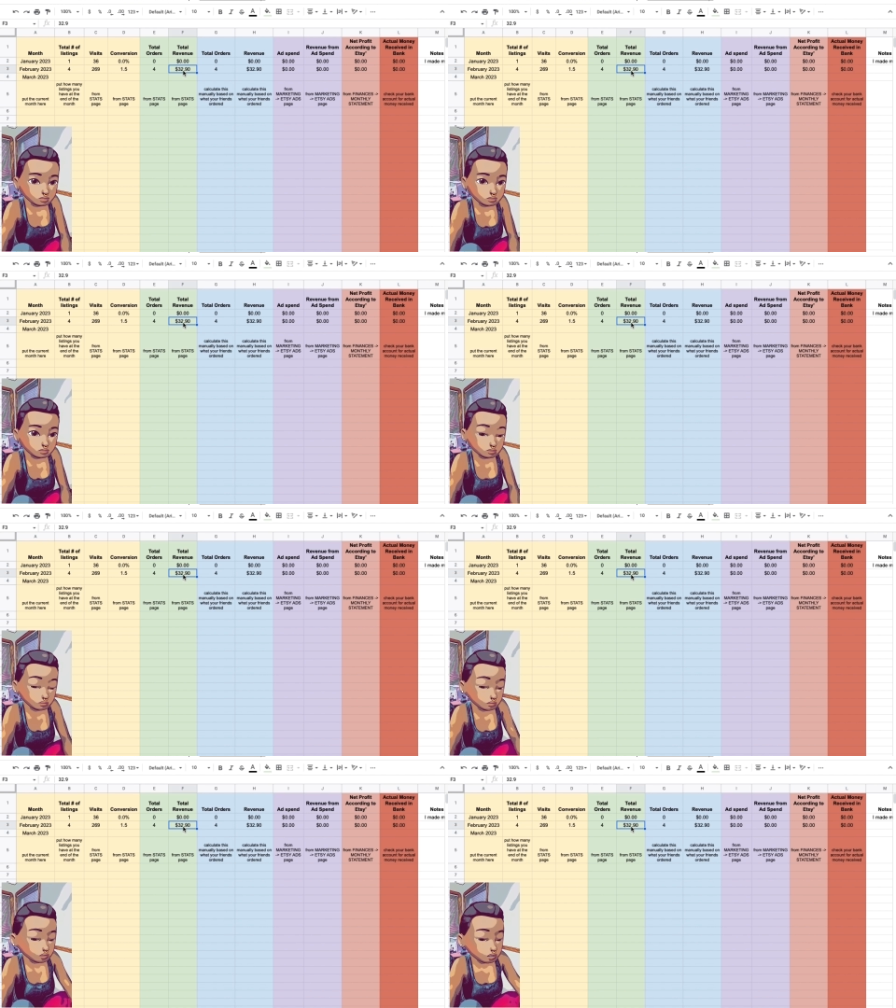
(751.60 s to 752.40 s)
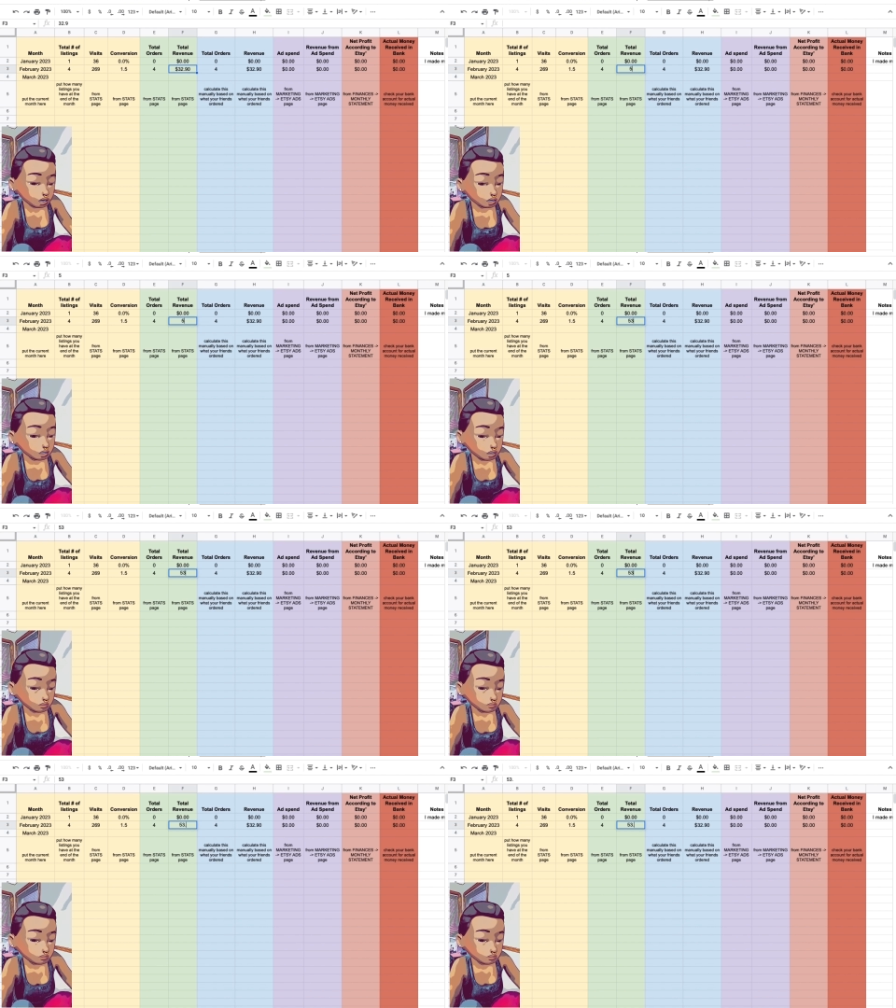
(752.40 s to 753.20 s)
So let's change
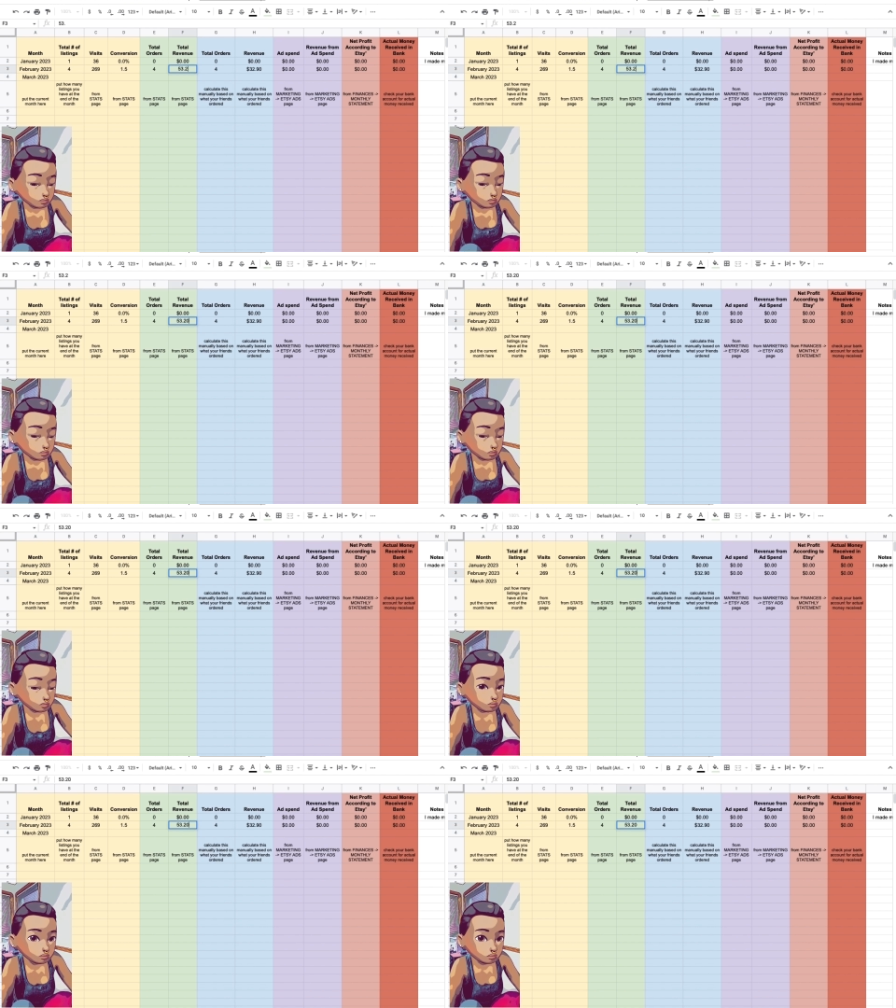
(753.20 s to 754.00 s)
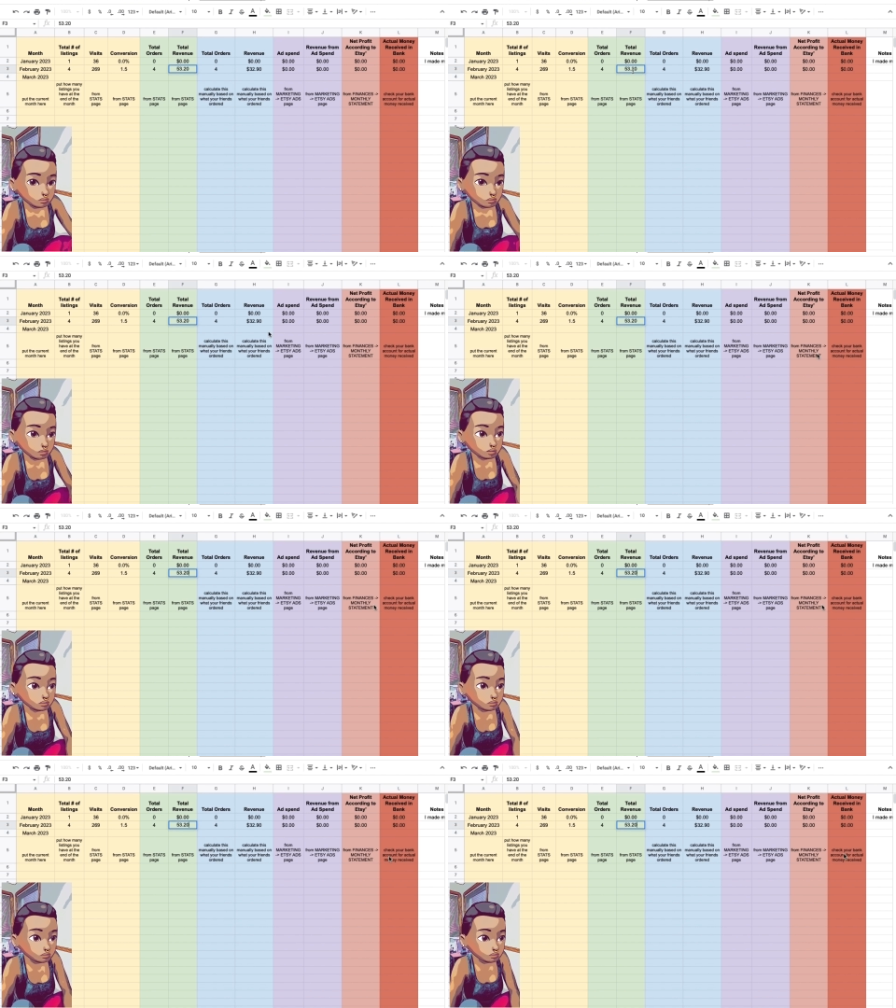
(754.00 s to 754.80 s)
that.
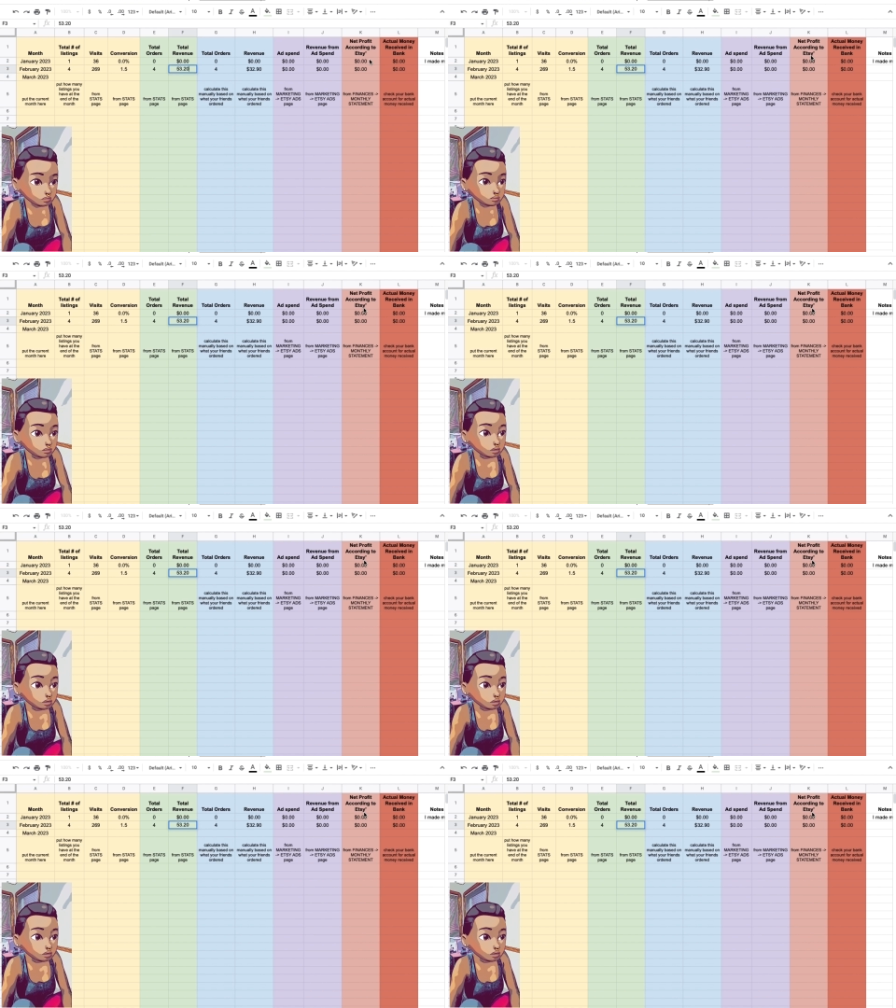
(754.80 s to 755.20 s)
$53.20.